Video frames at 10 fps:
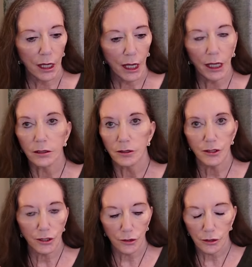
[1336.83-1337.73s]
And
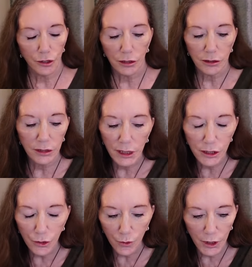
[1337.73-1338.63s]
sorry, I need
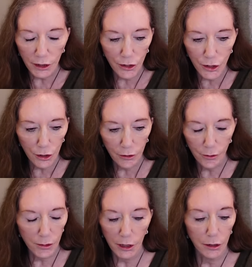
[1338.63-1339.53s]
to read this to you from
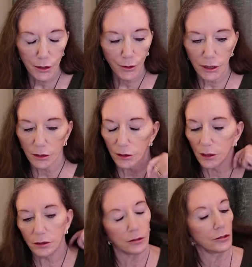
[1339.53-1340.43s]
the notes because I
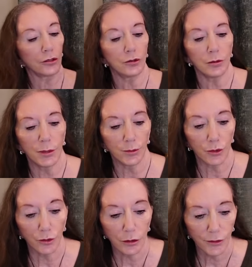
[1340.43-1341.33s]
couldn't remember
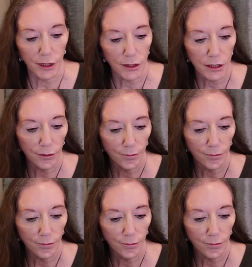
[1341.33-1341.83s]
all of this.